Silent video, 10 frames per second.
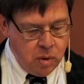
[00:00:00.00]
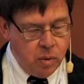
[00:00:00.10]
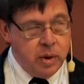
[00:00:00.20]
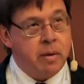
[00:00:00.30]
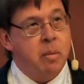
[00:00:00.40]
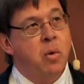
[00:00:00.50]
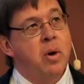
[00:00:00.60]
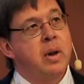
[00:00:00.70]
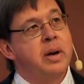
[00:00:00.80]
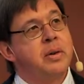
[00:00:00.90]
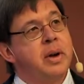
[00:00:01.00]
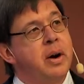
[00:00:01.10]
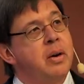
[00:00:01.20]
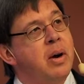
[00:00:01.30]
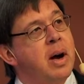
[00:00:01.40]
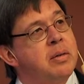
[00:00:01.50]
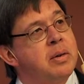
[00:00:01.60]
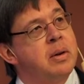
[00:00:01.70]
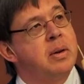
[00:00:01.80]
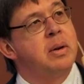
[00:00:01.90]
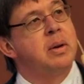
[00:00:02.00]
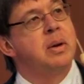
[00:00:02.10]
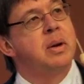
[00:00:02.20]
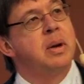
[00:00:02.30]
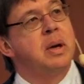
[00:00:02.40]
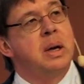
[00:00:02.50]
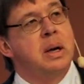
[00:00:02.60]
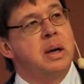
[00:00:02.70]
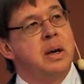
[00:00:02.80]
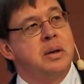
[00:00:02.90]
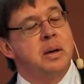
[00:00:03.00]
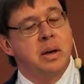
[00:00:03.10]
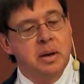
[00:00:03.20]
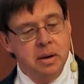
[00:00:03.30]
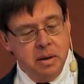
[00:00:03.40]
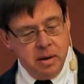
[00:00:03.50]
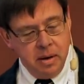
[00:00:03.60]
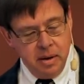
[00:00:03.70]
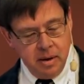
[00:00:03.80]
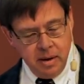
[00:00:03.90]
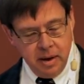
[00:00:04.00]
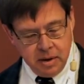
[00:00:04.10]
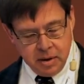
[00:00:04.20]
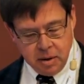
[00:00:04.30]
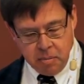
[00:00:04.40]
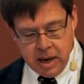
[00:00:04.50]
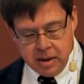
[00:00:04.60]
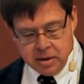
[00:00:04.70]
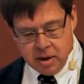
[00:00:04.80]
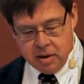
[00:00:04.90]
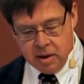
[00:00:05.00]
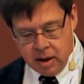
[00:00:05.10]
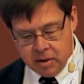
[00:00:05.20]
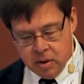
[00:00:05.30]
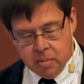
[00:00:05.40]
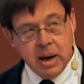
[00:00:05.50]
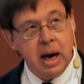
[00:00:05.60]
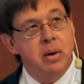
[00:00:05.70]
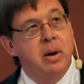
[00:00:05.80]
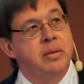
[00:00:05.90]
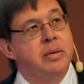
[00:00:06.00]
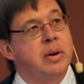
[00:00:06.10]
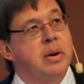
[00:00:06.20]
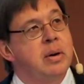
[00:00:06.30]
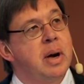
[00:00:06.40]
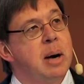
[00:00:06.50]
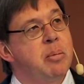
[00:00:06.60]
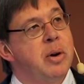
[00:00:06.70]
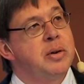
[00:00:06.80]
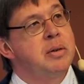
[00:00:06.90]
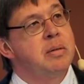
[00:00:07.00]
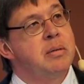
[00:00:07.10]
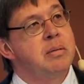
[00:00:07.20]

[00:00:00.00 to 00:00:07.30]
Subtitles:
you have a more electric aircraft, it depends on the electric power for operation.